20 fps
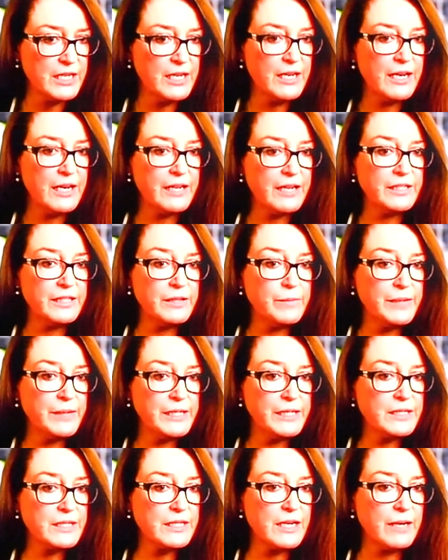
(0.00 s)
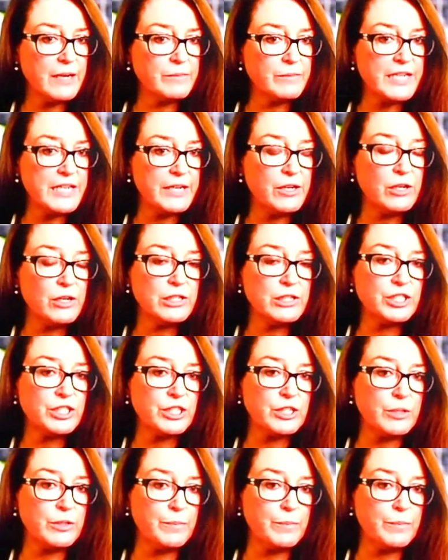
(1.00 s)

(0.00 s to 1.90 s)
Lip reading: And in the meantime, technology could